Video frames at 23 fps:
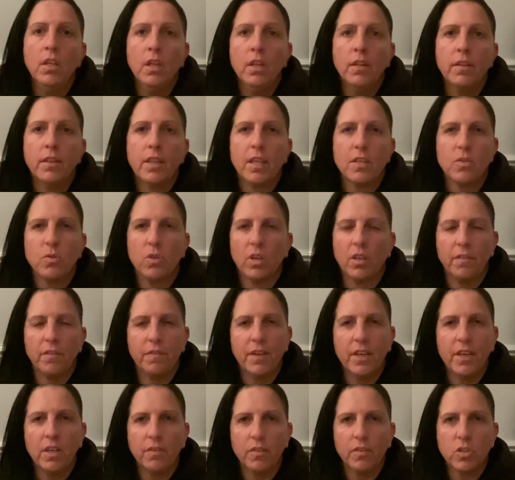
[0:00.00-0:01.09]
That's all I can
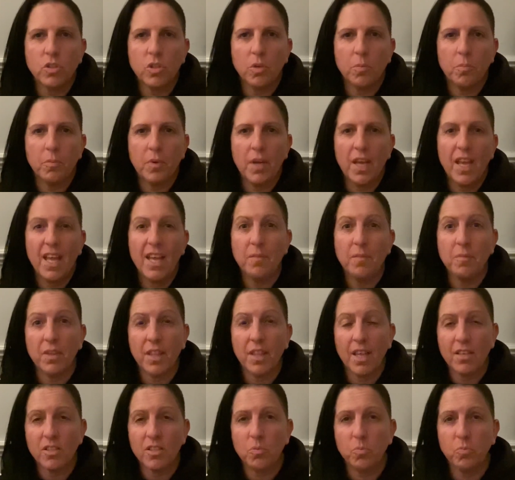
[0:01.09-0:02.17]
think of on the top of my head. But
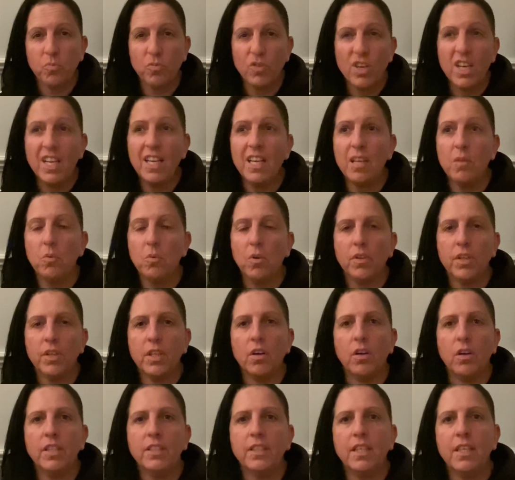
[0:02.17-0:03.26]
that's really what the
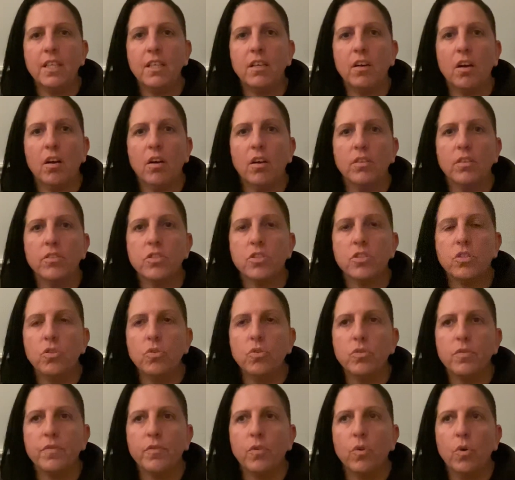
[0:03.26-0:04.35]
ID card's
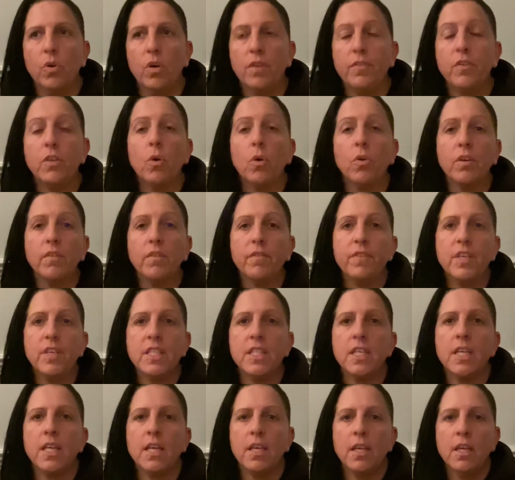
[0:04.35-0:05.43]
used for. If you go on a
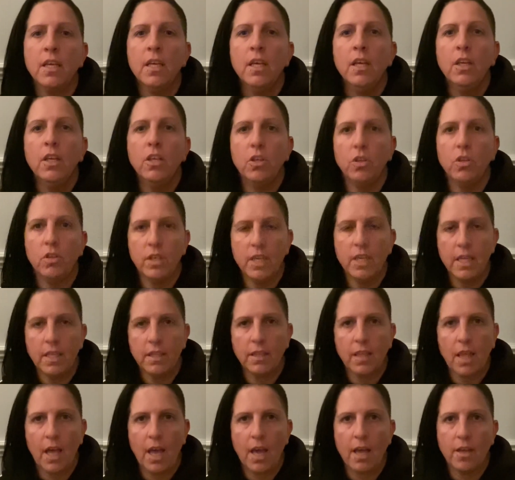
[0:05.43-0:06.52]
visit, you'd need
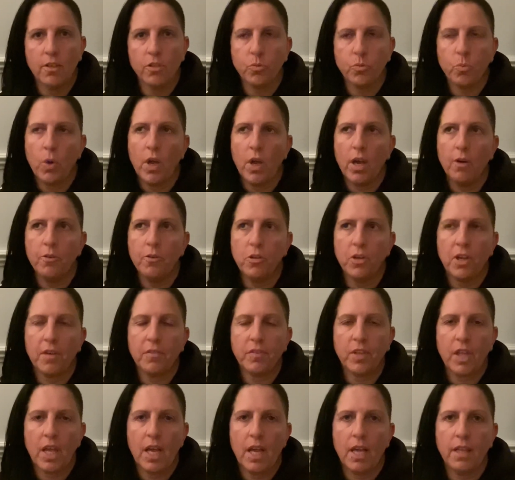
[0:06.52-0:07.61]
that as well. You'd have to
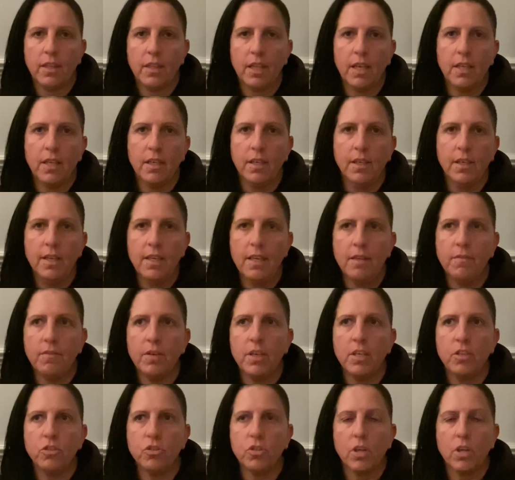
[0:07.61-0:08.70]
hand that in and leave it
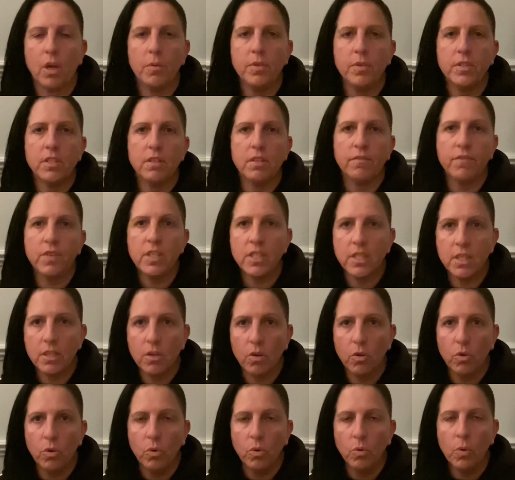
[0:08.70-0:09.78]
as you go into the visit
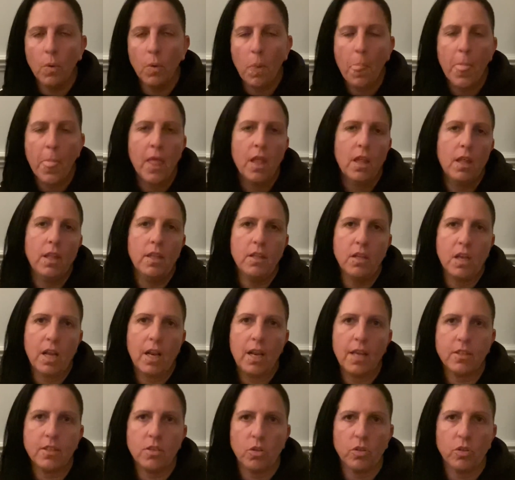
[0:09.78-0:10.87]
hall, and you
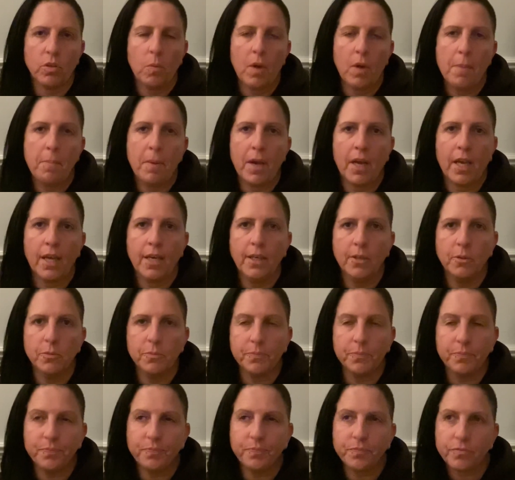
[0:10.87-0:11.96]
collect it on the way back out,
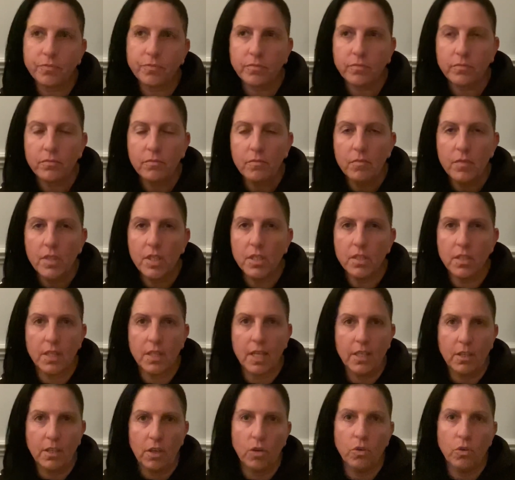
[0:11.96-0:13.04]
so they
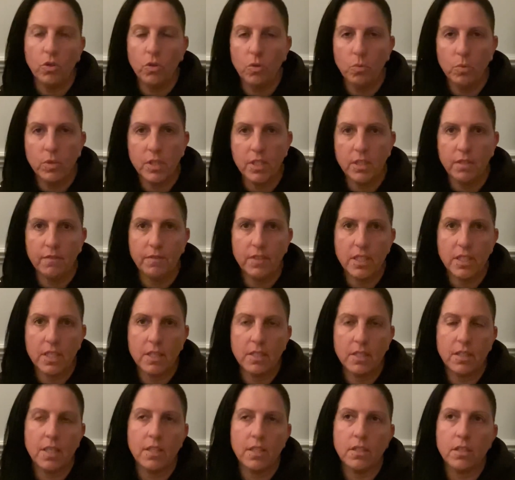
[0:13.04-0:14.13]
know who was in the visit
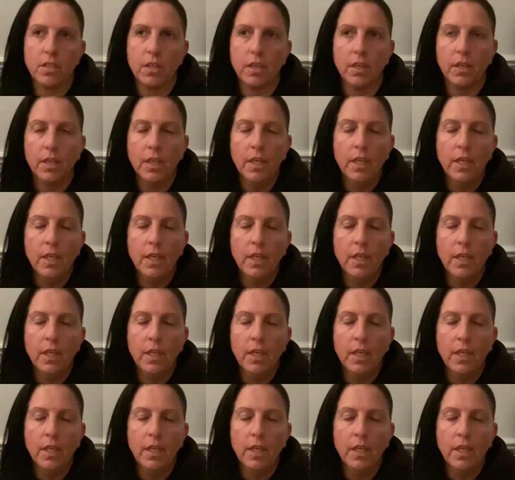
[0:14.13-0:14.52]
centre.